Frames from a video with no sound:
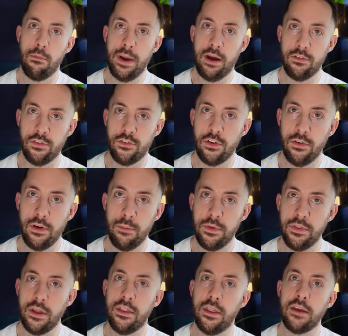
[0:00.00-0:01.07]
about to do it,
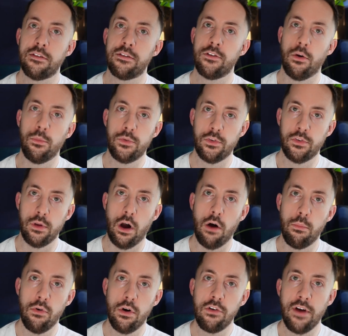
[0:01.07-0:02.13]
but then they stopped the
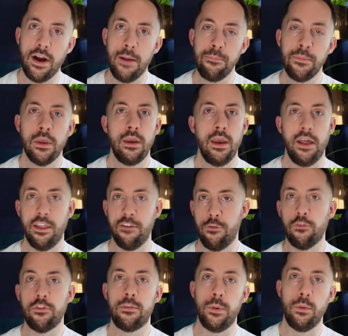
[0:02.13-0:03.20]
whole program, and they've
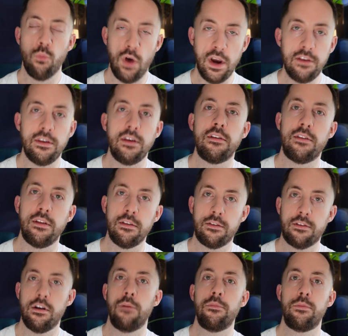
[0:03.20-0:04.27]
obviously been waiting
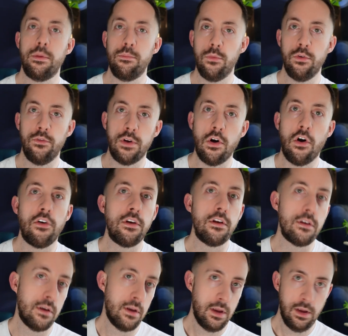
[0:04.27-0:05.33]
since time's been moving on
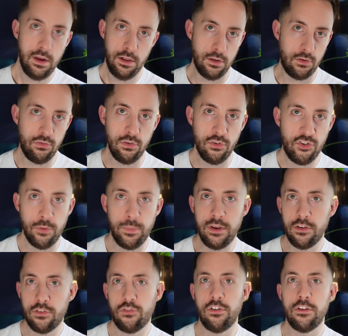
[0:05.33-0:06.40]
and the cruise ship
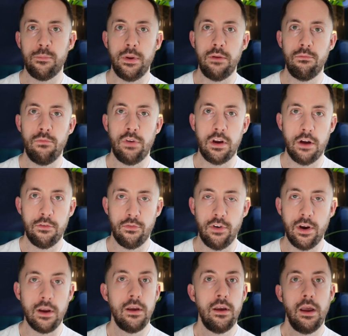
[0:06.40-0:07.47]
industry has been
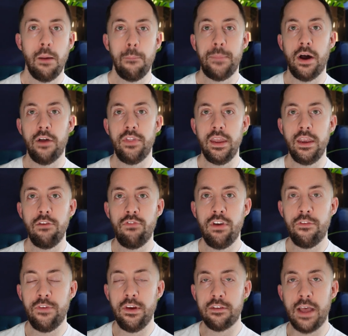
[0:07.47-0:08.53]
recovering. But the
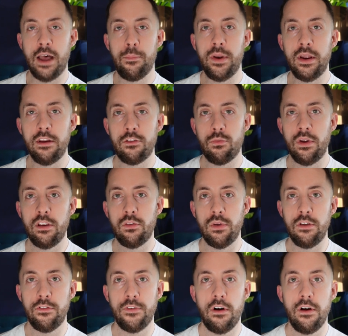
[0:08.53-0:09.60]
refit is happening in
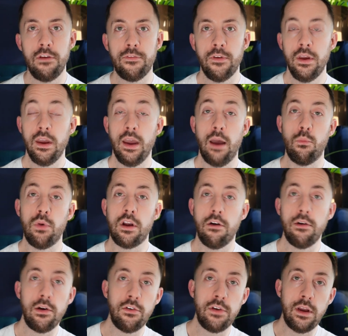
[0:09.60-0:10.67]
2025, and we're
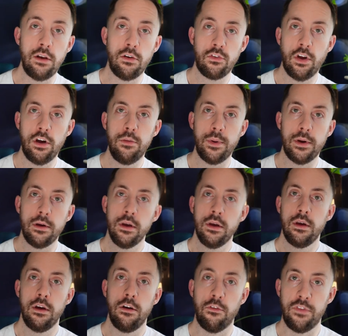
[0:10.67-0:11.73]
going on it in October
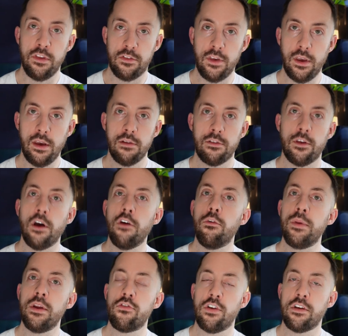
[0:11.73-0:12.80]
of this year, so it'll
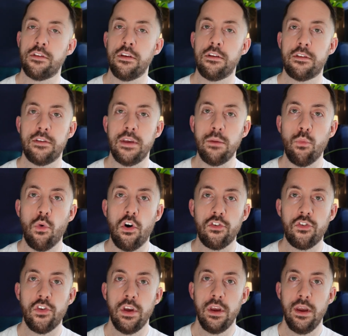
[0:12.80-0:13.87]
be interesting to see
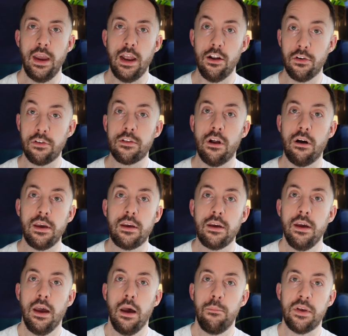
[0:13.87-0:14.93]
what it looks
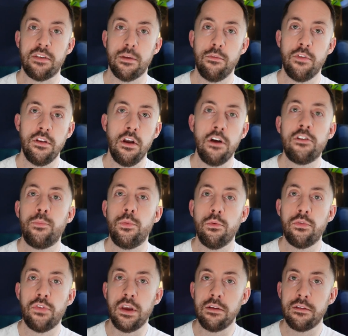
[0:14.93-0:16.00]
like. But some of the
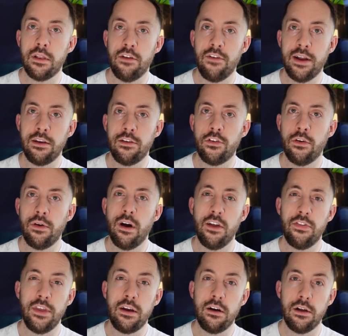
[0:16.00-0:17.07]
notable things that they're adding to it, I
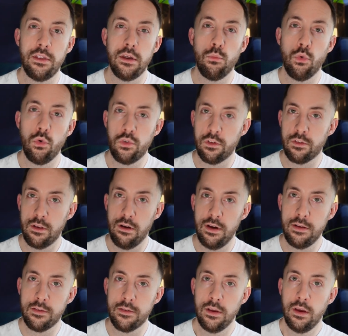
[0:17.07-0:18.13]
think, are the water
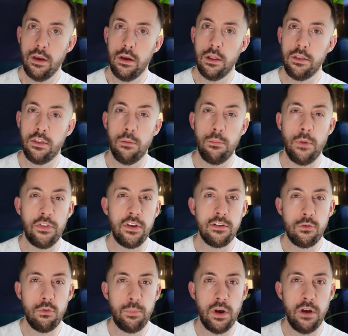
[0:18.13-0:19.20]
slides. I think
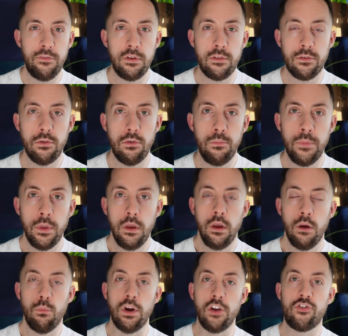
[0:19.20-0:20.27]
it's called Perfect Storm,
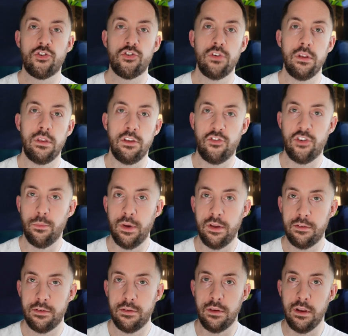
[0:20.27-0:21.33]
which this ship
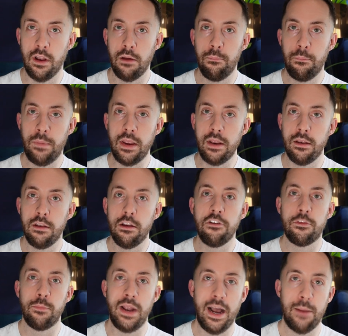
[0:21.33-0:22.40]
has, been
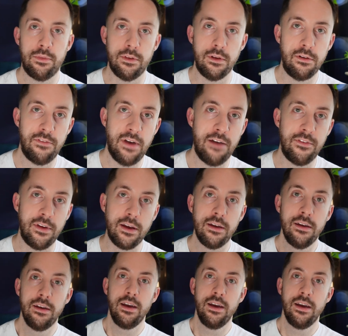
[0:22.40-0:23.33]
notably absent of having.